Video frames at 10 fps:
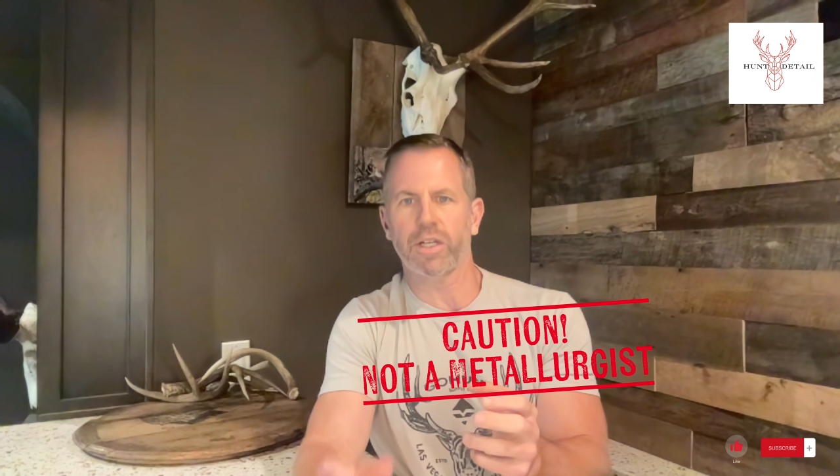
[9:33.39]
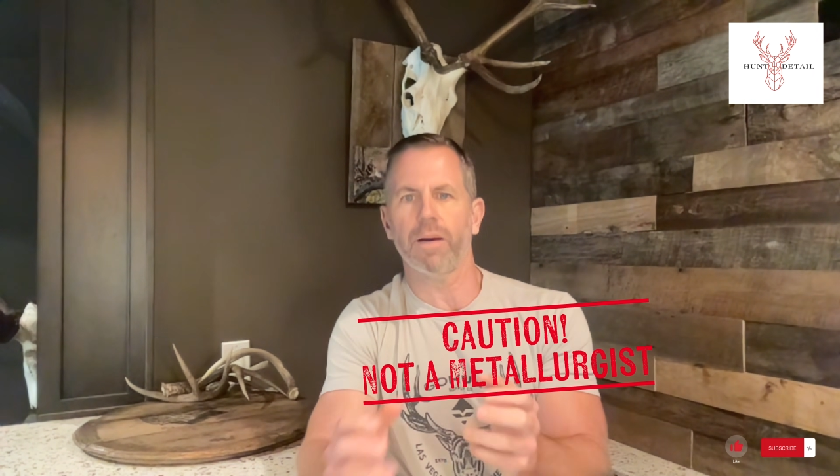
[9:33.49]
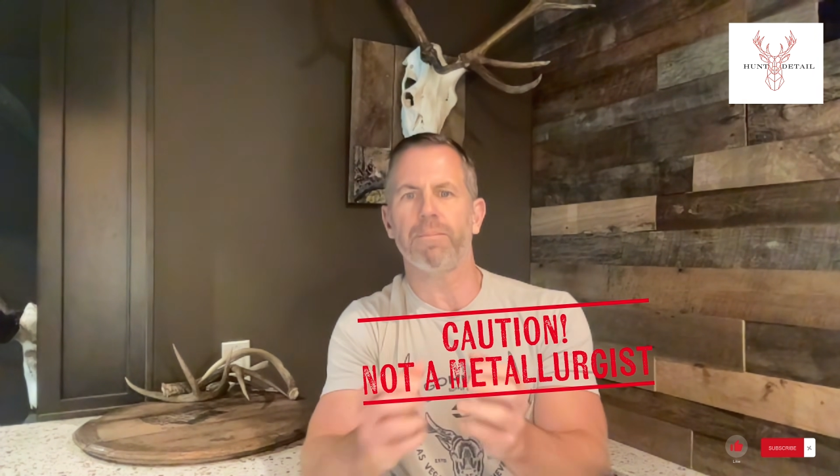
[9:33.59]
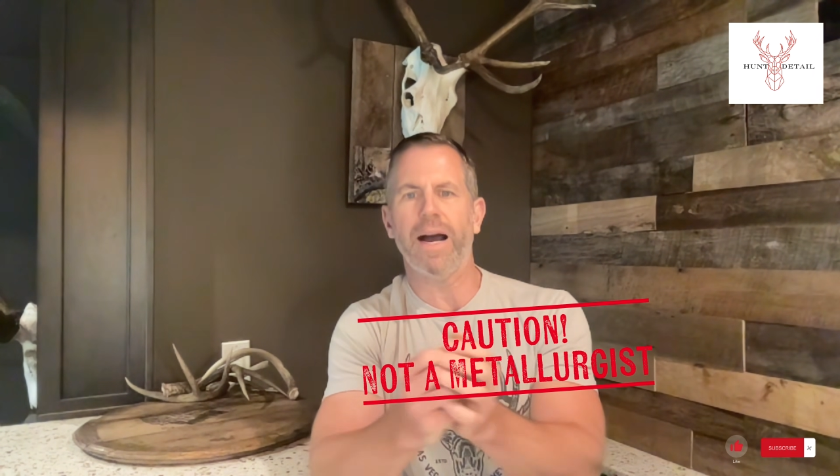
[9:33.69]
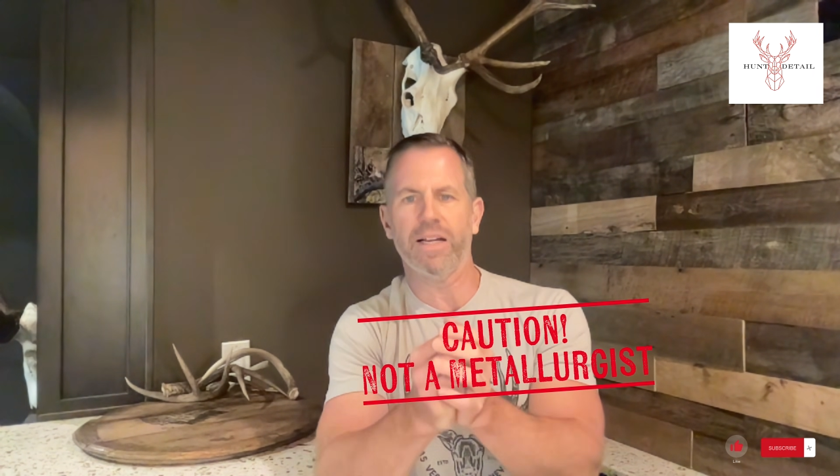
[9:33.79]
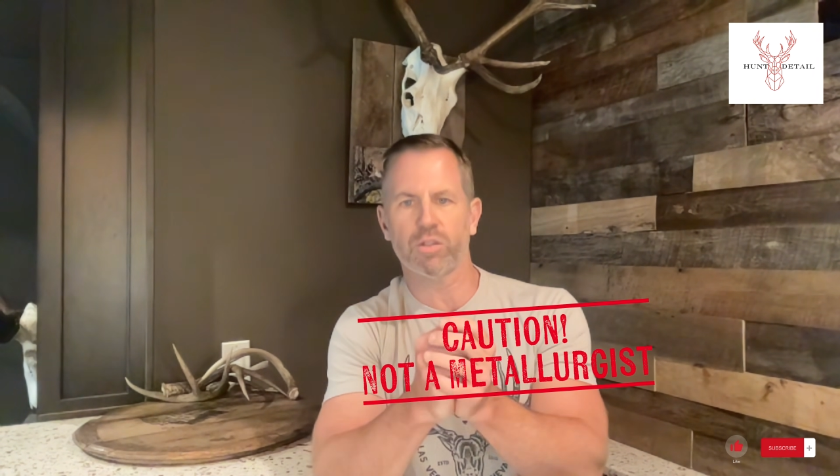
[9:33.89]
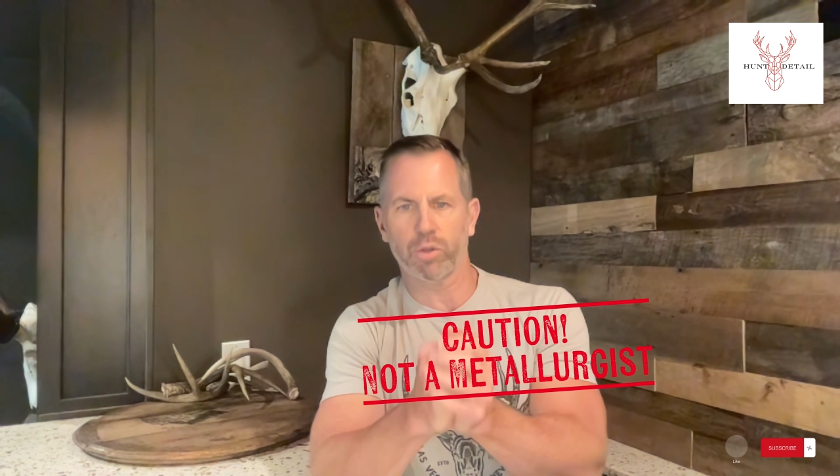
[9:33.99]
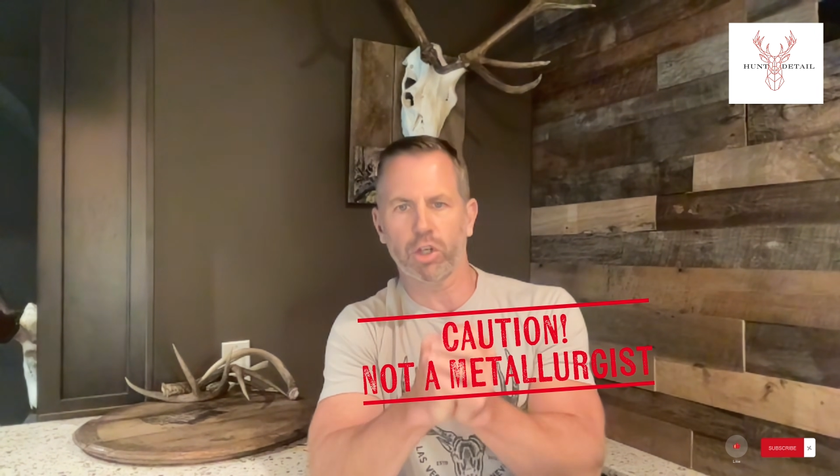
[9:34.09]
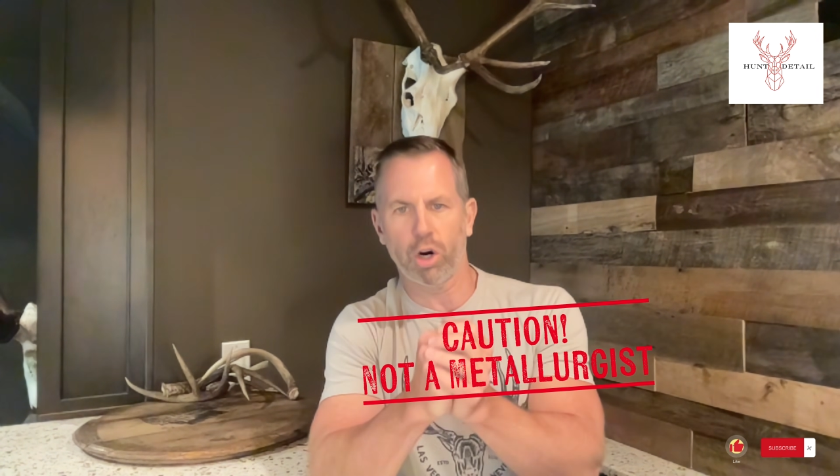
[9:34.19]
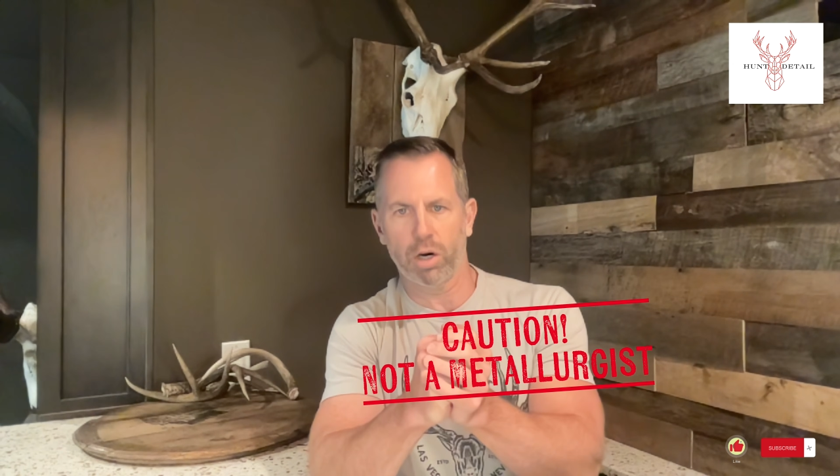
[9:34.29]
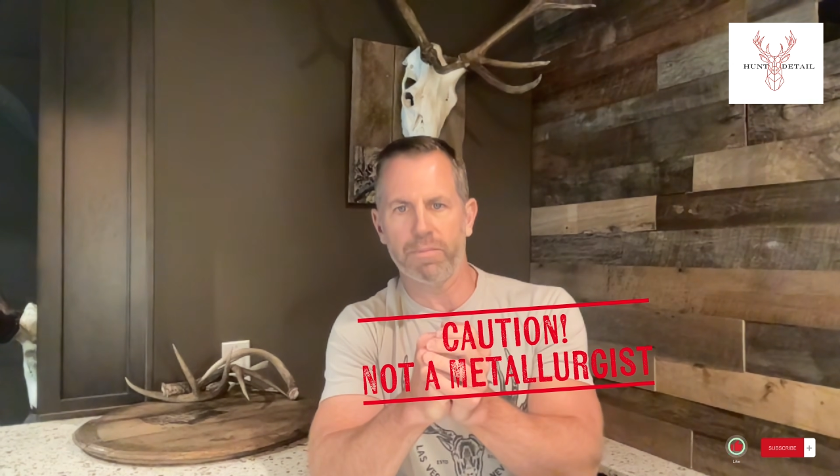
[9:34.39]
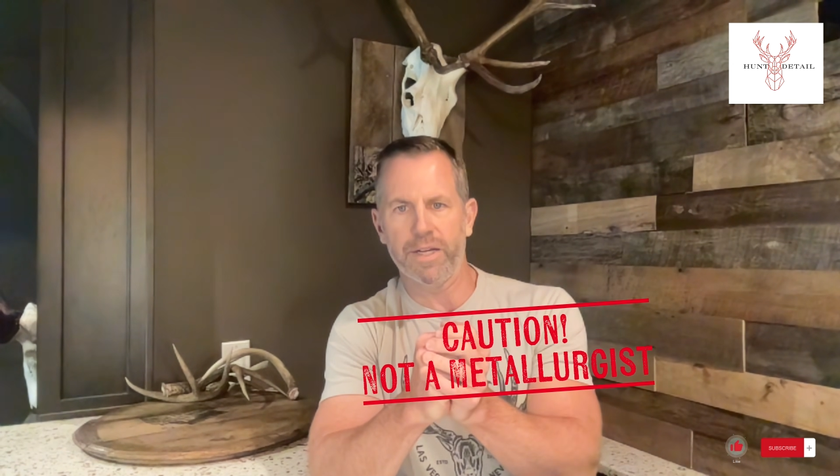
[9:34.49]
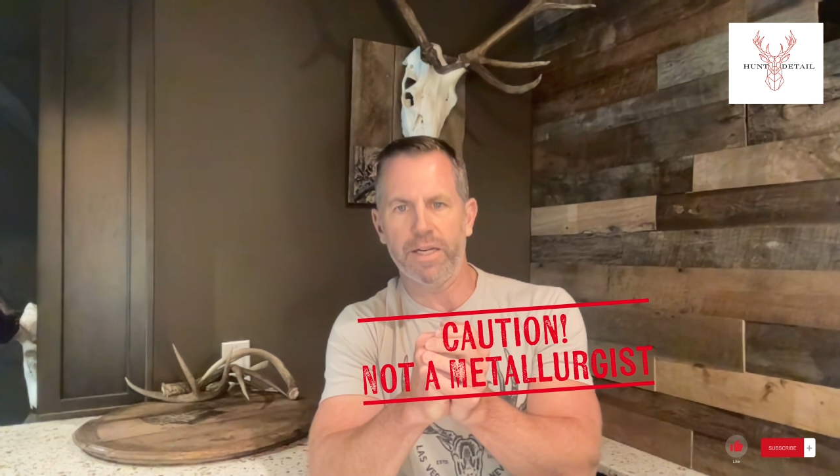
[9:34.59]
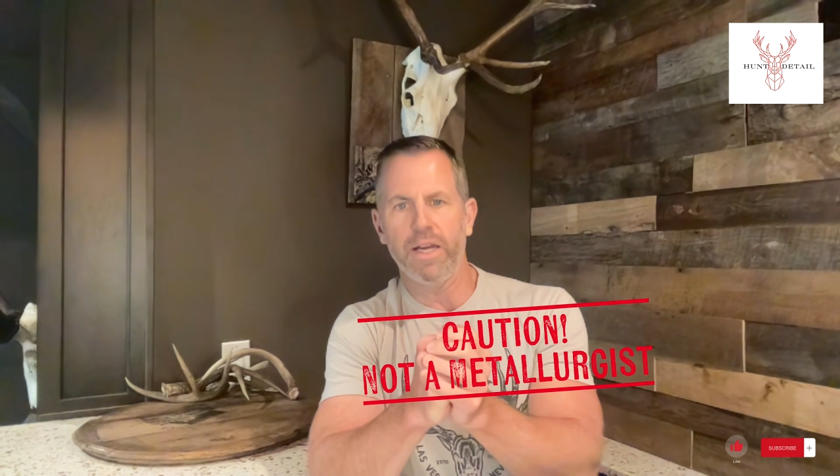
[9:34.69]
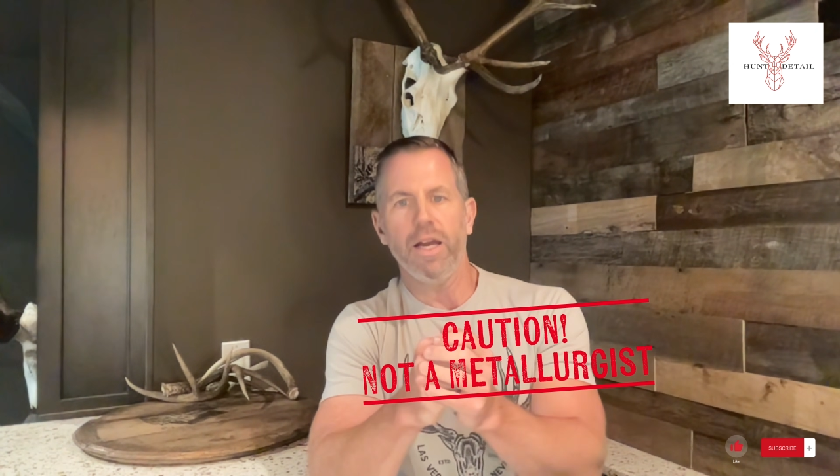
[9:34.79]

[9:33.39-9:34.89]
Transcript: It combines with carbon